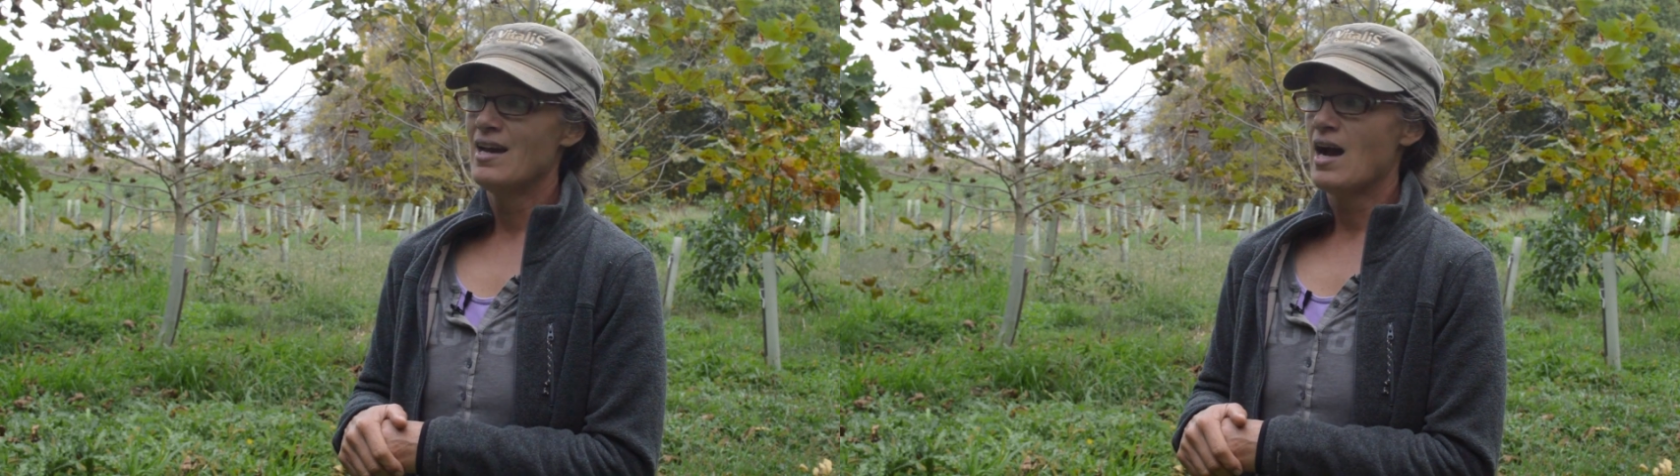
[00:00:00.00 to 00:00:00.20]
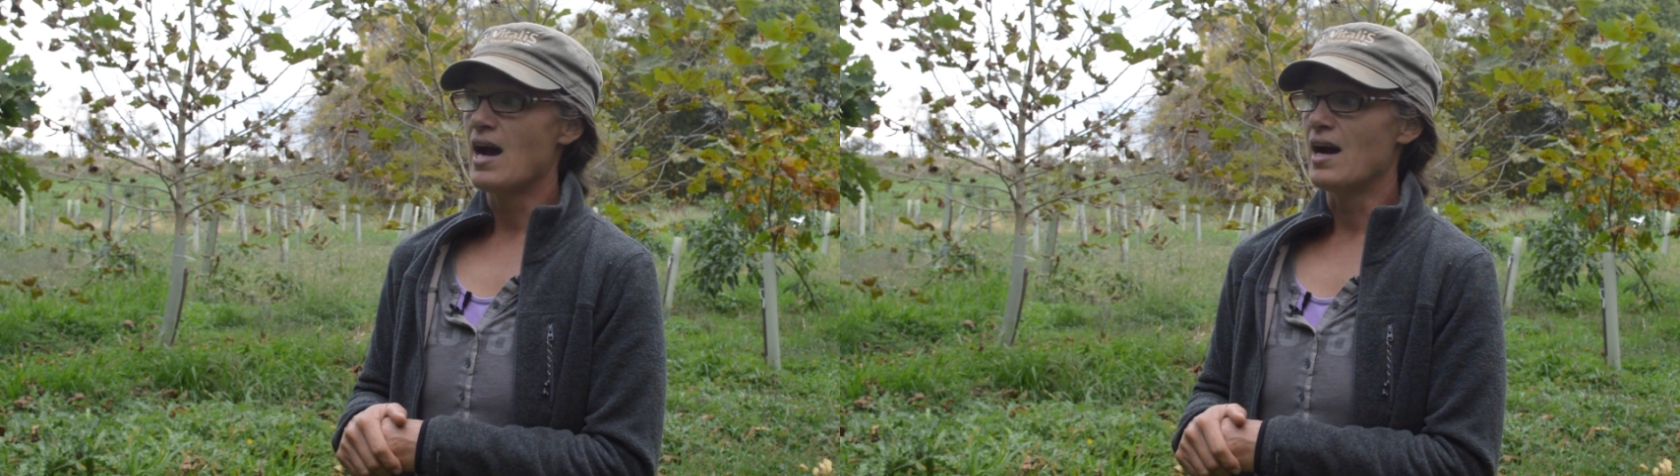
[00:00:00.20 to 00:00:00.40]

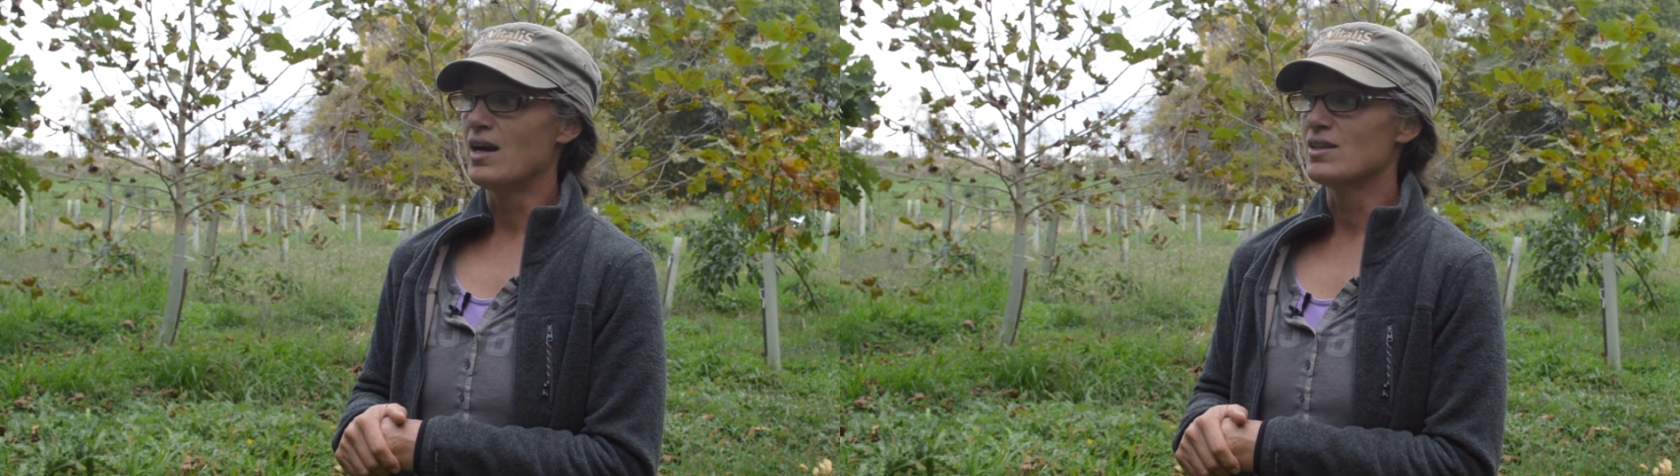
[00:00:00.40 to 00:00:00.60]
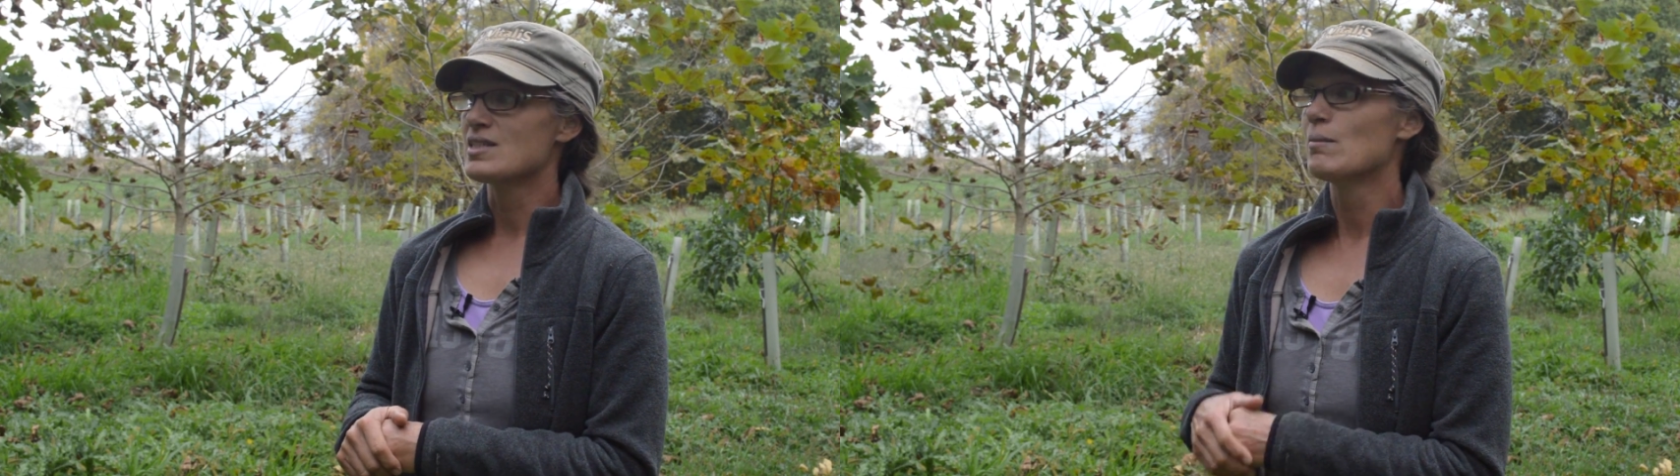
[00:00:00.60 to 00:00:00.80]

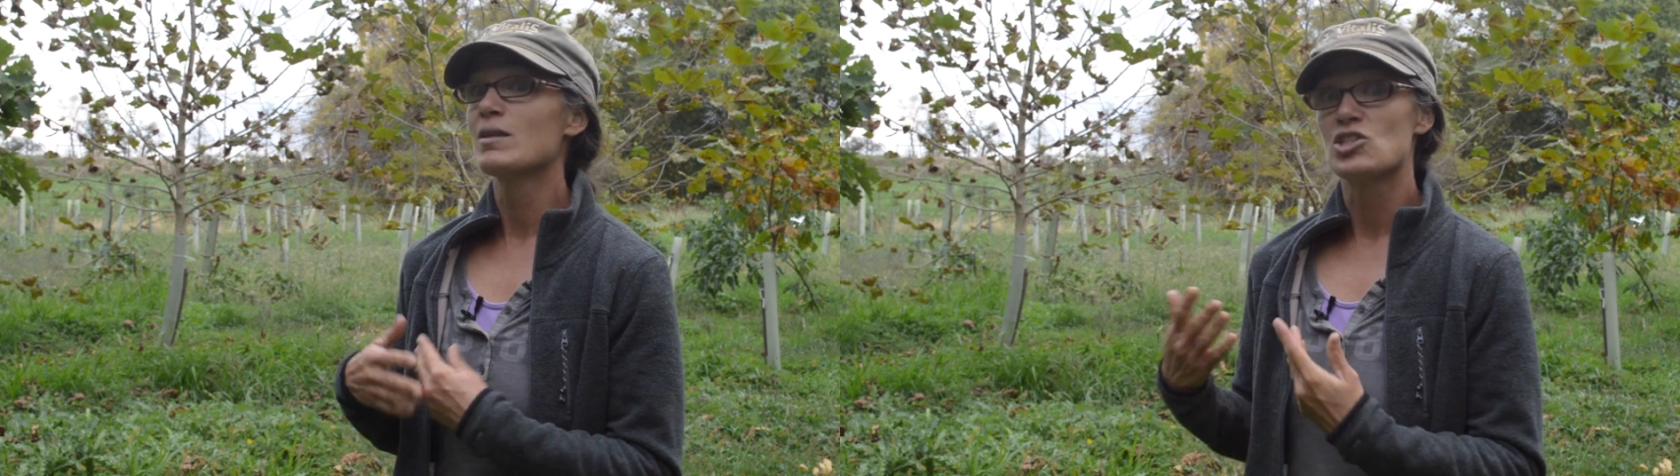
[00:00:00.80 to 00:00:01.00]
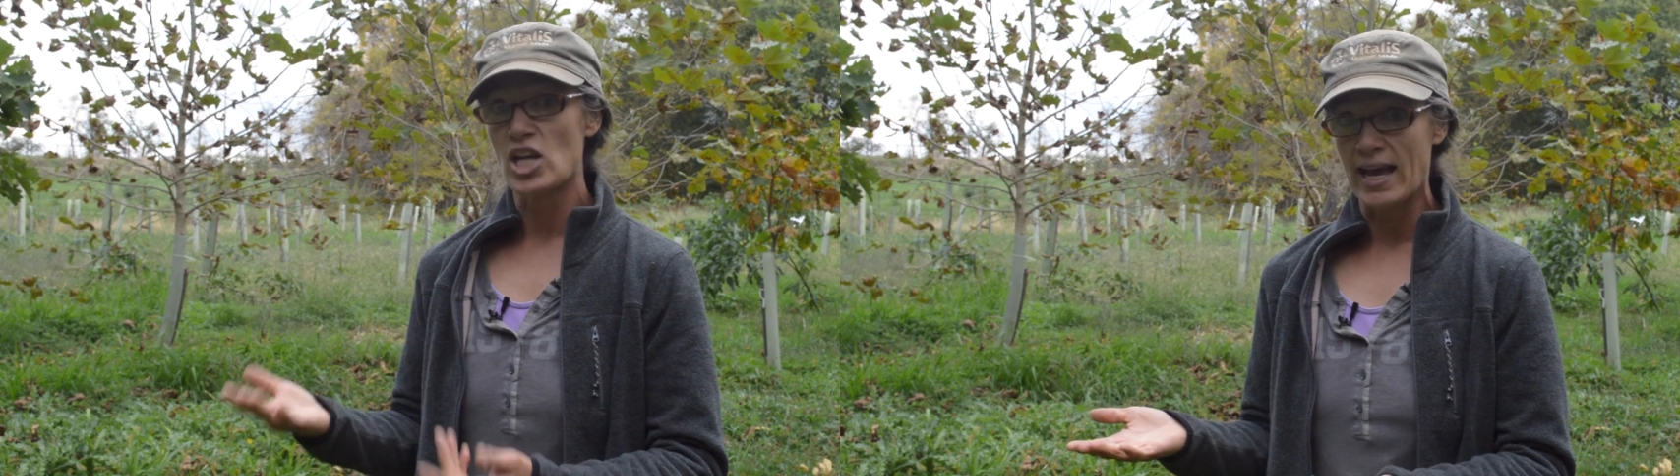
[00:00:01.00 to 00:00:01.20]
Uh, some of
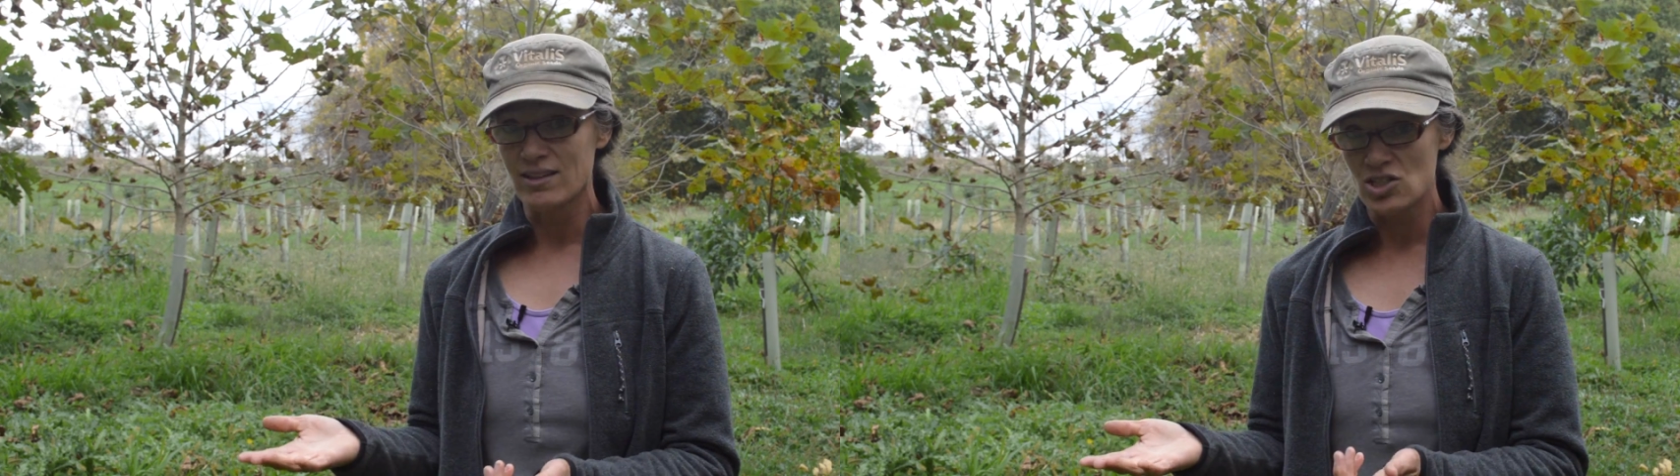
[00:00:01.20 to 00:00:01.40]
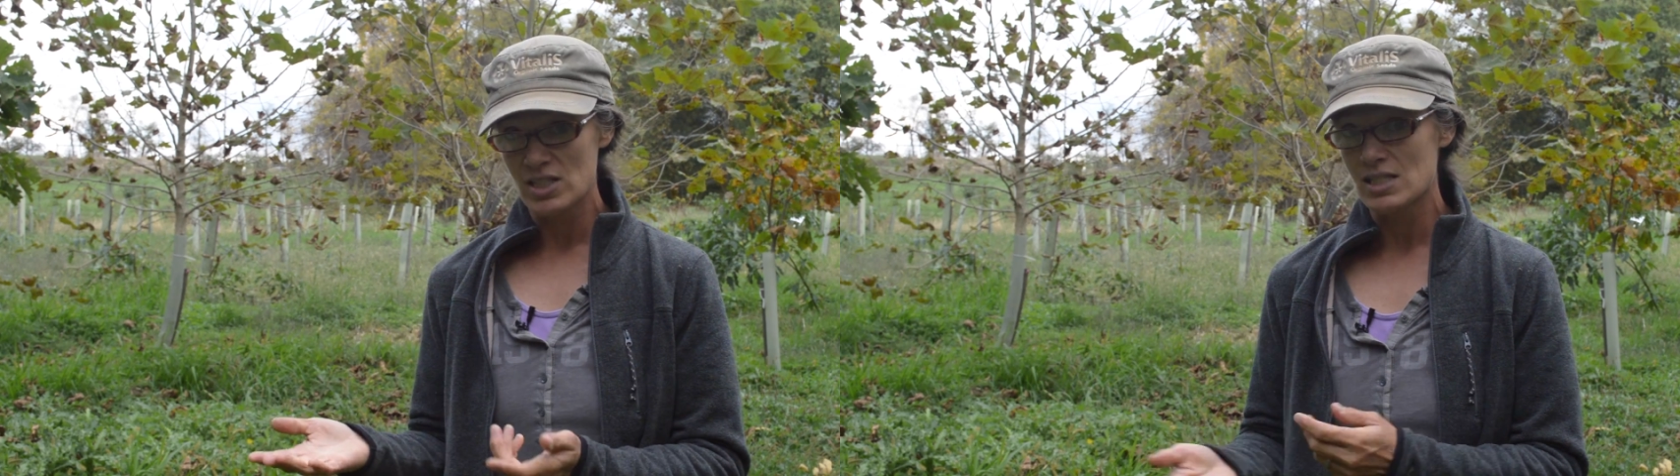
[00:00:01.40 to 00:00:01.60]
the
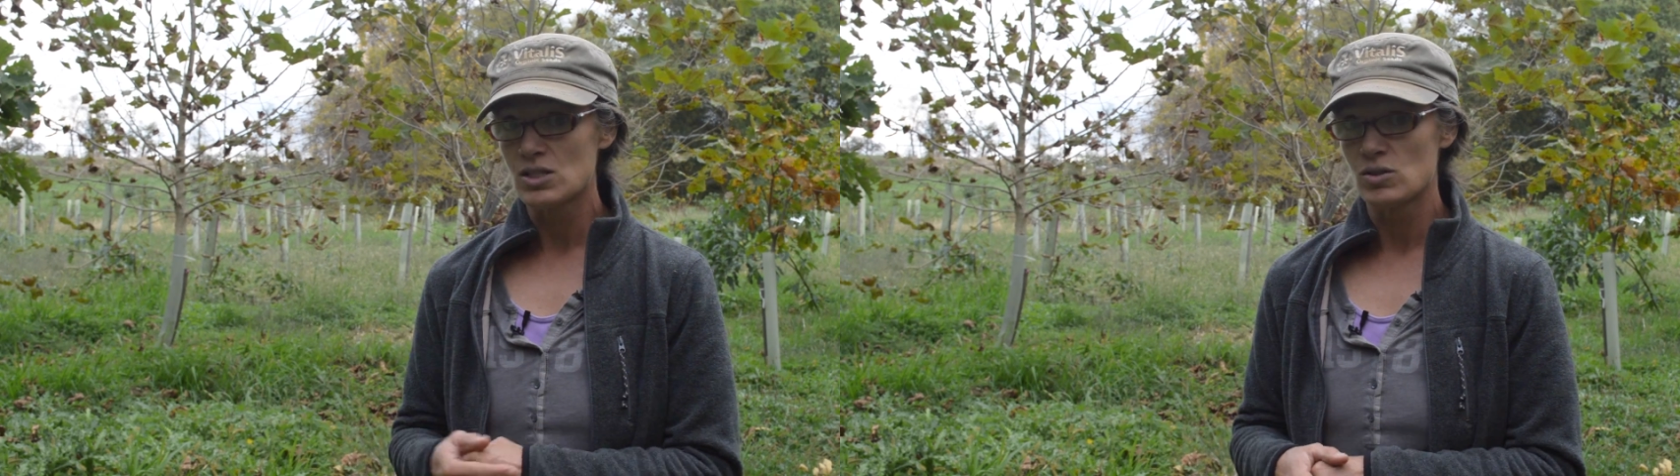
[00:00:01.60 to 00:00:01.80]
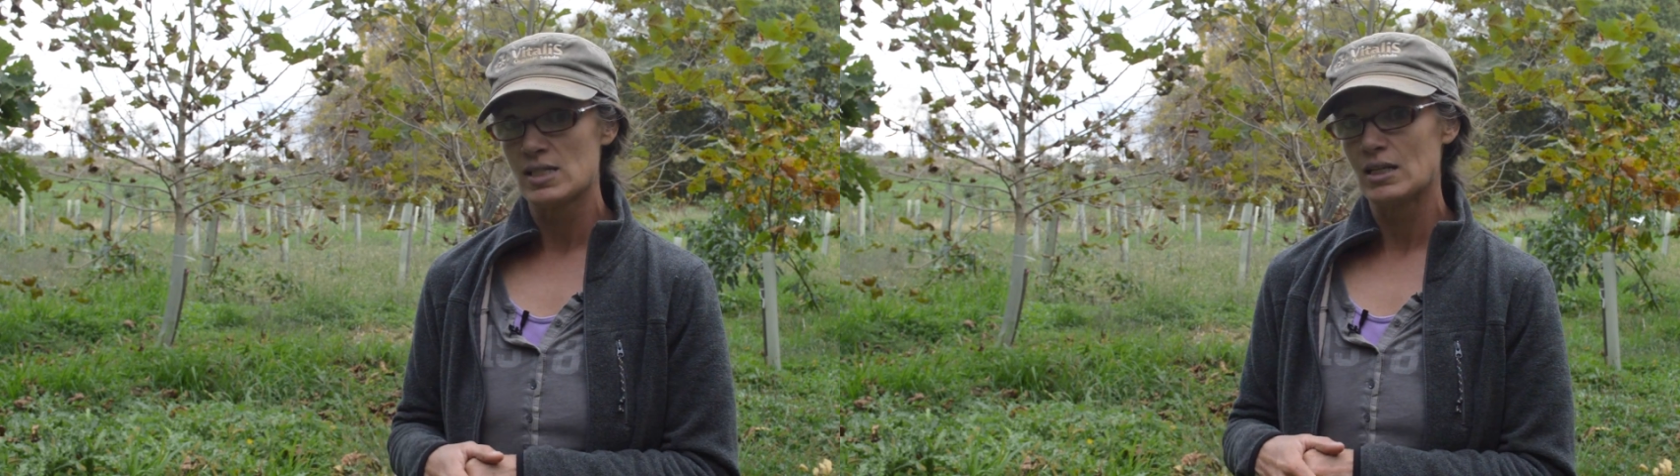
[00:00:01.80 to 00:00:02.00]
challenges
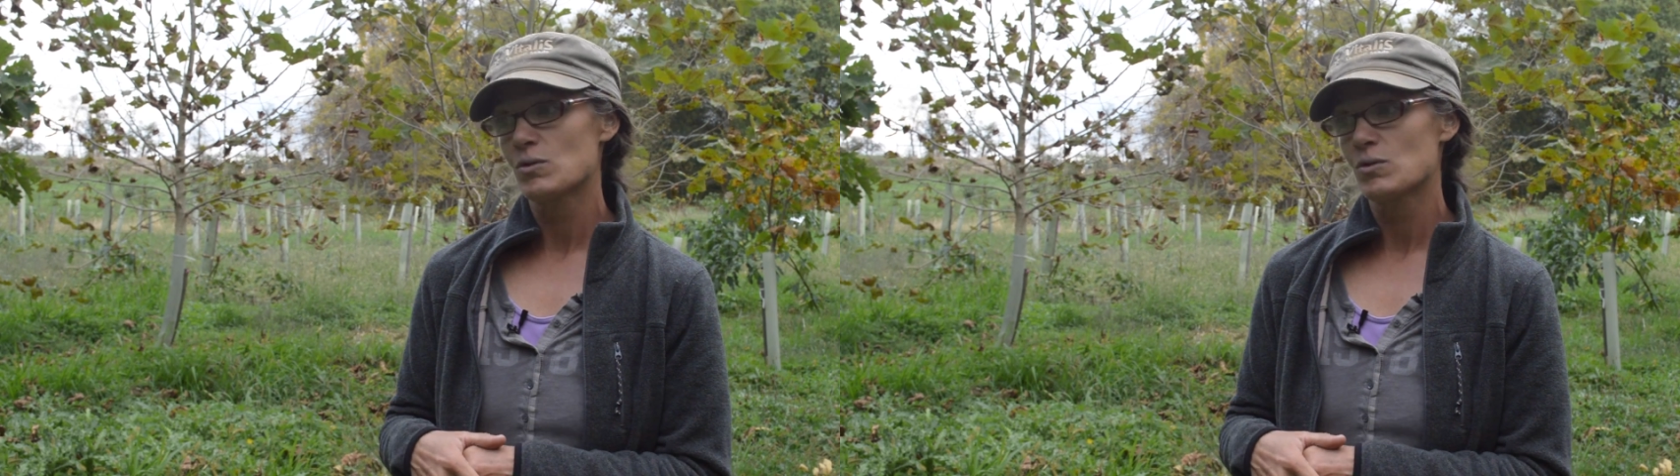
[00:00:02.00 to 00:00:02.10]
associated